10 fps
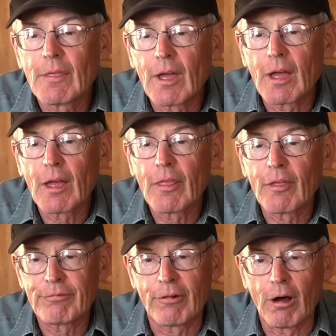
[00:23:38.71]

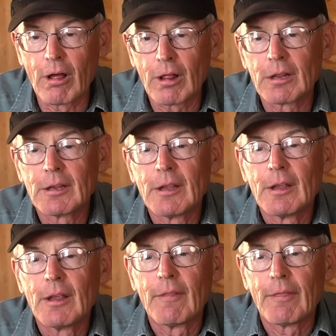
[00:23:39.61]
the fall,
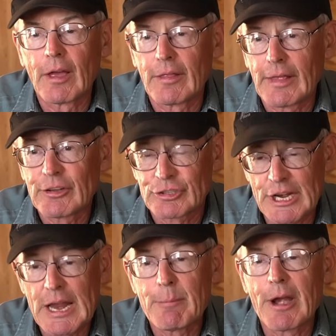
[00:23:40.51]
that same